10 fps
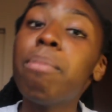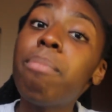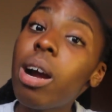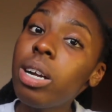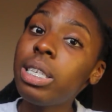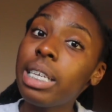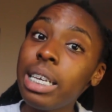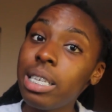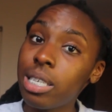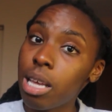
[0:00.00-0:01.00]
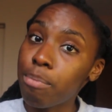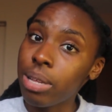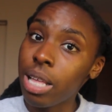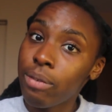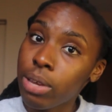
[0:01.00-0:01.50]
But Mars is a
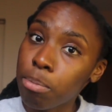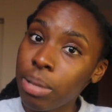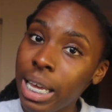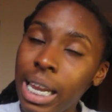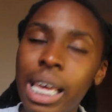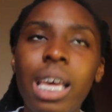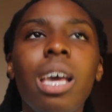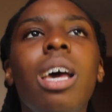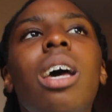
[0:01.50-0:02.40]
malefic planet.